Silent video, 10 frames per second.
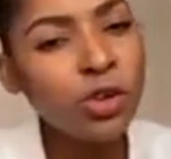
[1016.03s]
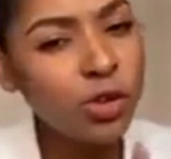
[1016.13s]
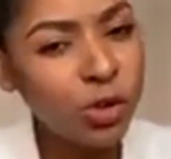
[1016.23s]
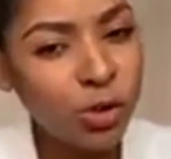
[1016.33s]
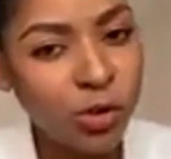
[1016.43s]

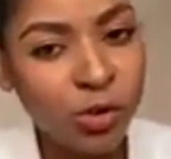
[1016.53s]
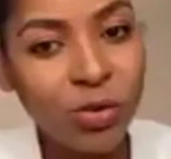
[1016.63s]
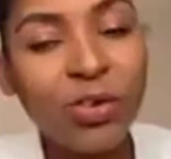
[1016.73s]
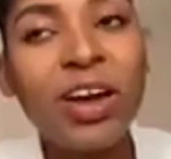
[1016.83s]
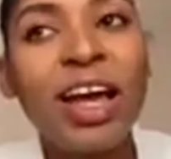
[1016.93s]

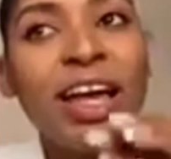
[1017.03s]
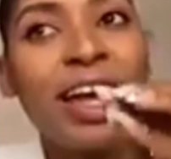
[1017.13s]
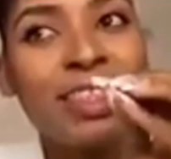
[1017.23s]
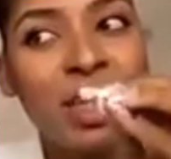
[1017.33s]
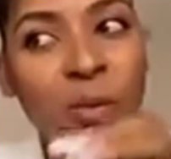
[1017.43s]
No.
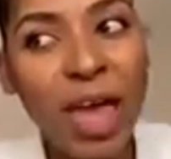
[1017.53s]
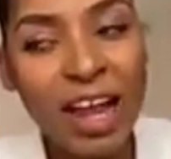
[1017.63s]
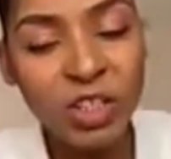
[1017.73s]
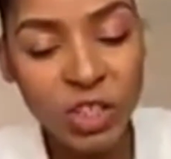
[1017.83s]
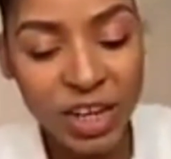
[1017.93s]
They
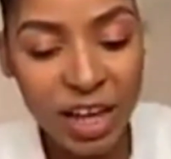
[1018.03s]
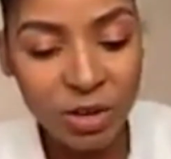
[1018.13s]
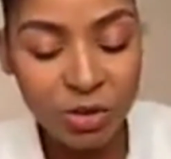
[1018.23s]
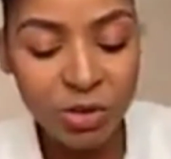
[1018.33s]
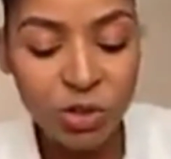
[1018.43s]
were at
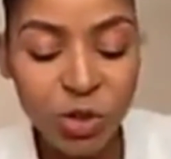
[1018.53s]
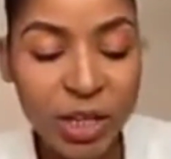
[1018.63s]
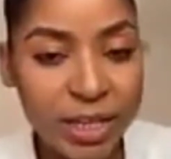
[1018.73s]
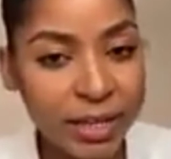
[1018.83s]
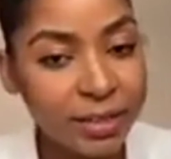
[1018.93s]

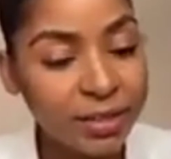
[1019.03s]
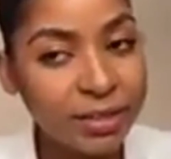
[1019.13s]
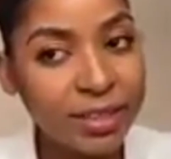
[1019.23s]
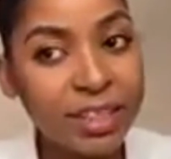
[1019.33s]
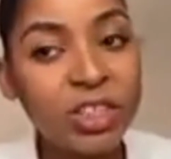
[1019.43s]
Chicago's
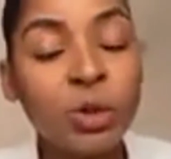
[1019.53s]
drinking.